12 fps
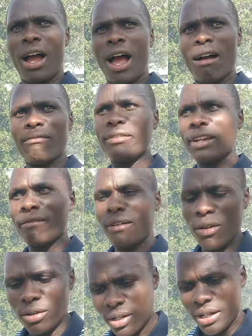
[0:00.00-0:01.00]
I've never
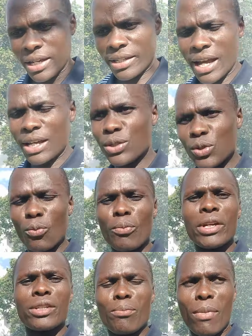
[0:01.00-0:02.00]
gotten a chance to
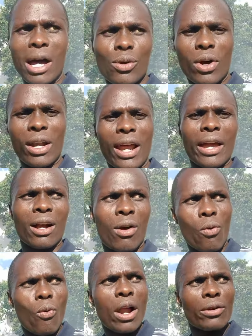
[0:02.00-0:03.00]
meet Marwa like
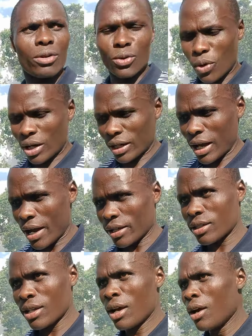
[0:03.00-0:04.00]
one on one,
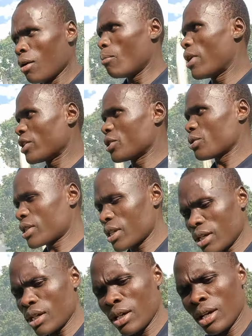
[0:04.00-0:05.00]
guys. But you
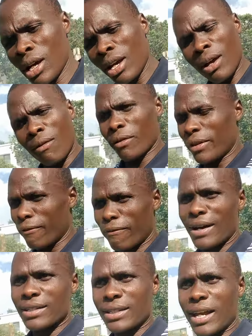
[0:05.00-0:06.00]
see, for the
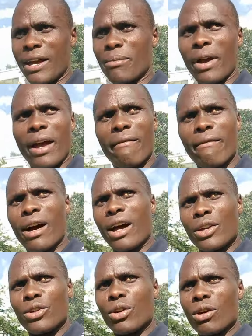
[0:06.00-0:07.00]
first time ever,
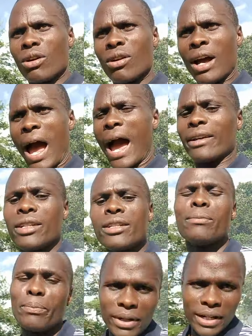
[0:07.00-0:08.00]
you know, I
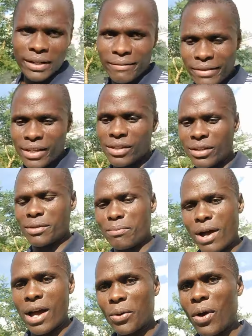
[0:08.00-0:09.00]
didn't believe this is
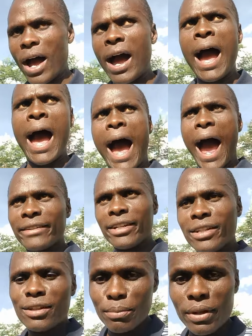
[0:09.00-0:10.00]
Marwa. I
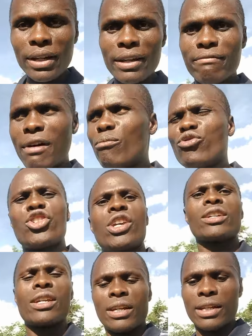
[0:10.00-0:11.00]
didn't believe I'm
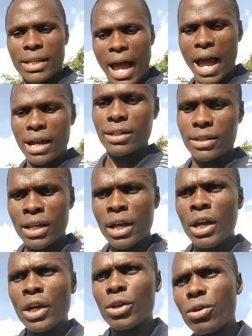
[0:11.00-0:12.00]
shaking his hands.
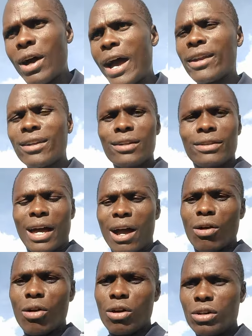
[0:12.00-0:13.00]
You know, I really
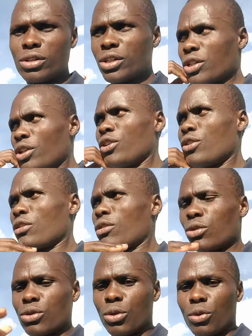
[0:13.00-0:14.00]
thank God, you know,
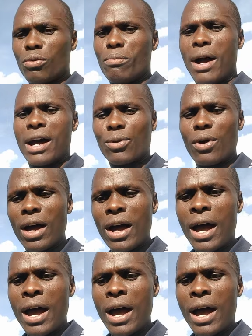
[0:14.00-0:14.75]
through Marwa.